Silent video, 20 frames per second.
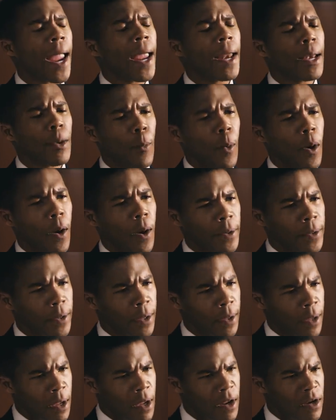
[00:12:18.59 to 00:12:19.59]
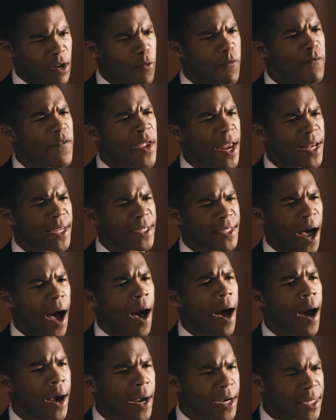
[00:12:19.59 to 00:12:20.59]
N-word. No Viet
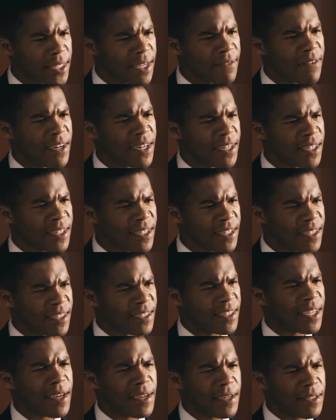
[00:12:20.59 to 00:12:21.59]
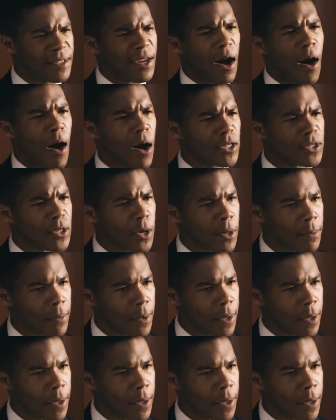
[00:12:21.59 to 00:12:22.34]
Cong has ever sick dogs on